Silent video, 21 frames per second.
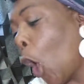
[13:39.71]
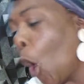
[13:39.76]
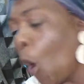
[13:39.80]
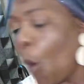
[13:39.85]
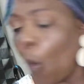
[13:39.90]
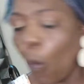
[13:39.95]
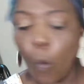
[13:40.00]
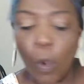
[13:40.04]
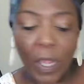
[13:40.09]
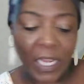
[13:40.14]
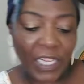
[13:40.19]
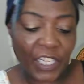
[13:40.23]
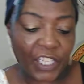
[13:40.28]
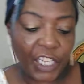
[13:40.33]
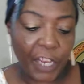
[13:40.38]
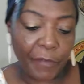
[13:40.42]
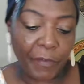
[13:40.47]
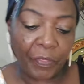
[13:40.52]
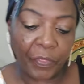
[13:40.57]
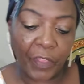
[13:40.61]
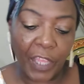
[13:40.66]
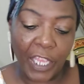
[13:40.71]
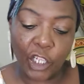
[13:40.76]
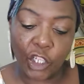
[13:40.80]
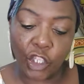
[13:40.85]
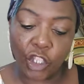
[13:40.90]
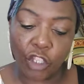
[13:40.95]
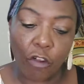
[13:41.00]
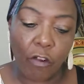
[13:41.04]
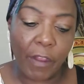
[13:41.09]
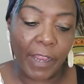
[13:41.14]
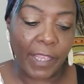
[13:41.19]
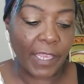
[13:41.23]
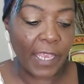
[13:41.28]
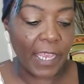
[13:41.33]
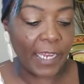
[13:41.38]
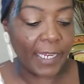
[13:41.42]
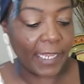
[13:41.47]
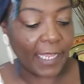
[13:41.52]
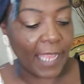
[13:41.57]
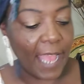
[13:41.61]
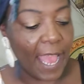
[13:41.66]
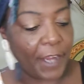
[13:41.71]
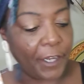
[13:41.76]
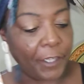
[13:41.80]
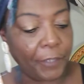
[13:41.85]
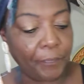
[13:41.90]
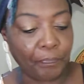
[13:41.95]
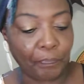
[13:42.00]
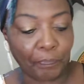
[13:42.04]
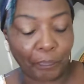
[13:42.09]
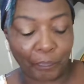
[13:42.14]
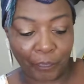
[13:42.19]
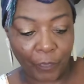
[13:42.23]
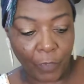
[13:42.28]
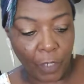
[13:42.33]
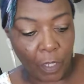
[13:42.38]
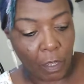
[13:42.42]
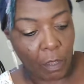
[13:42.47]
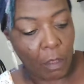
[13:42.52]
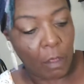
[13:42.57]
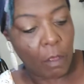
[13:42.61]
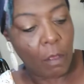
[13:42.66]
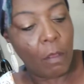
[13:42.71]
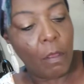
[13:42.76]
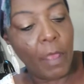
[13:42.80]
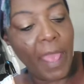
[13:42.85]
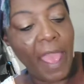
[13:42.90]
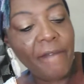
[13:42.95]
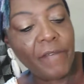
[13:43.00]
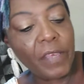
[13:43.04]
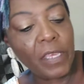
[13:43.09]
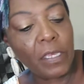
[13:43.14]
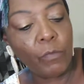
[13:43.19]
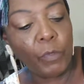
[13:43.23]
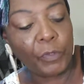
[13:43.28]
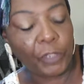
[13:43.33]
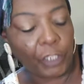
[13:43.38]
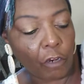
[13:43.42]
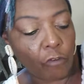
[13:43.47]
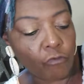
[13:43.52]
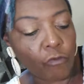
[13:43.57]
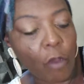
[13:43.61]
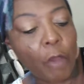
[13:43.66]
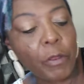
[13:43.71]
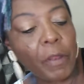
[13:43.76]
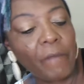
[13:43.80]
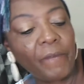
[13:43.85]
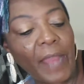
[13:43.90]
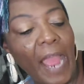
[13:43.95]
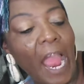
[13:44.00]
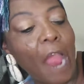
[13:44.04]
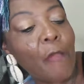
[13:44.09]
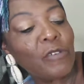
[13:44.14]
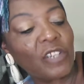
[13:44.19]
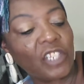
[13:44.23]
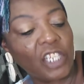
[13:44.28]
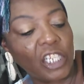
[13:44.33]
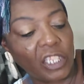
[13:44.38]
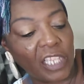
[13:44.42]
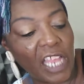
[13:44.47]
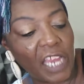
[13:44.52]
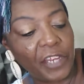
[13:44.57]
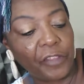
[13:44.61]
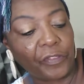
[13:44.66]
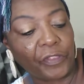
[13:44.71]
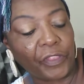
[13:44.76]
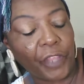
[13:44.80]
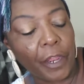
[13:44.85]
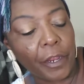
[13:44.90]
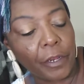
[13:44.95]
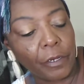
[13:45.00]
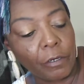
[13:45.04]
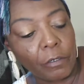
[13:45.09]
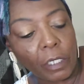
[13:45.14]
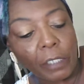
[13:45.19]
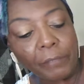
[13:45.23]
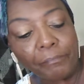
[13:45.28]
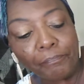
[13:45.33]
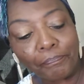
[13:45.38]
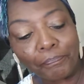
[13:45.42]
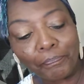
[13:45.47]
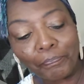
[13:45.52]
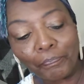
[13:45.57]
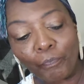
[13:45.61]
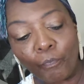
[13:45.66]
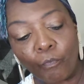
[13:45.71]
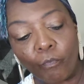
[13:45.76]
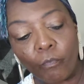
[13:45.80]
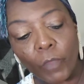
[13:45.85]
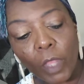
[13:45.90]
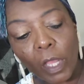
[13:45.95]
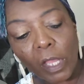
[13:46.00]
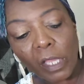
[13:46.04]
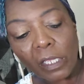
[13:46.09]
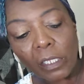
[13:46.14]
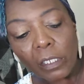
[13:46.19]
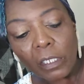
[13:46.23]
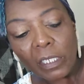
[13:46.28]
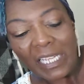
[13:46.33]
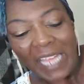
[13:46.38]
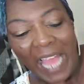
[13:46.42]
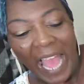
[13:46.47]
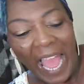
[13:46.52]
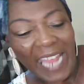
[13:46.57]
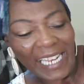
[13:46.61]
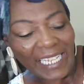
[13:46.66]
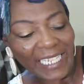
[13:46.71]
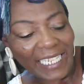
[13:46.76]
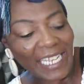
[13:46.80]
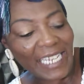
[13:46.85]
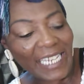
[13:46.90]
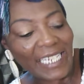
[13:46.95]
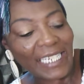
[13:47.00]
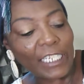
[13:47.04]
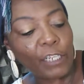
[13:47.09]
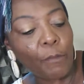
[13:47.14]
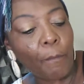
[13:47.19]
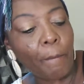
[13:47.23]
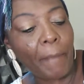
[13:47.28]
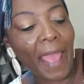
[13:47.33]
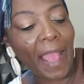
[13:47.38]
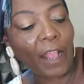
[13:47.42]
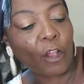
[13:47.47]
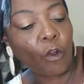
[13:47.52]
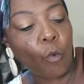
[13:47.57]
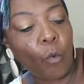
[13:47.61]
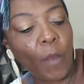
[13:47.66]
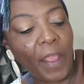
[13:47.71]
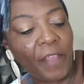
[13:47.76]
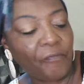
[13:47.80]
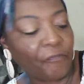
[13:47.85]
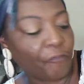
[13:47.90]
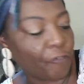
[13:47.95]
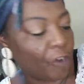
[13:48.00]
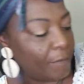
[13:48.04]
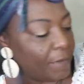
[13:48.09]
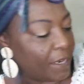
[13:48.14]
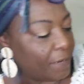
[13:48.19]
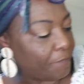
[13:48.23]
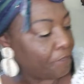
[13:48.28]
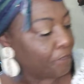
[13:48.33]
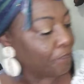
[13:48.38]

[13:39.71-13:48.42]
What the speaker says: Once everything started getting kind of heavy with the coronavirus, this, that, and the third, I tended to back away from it.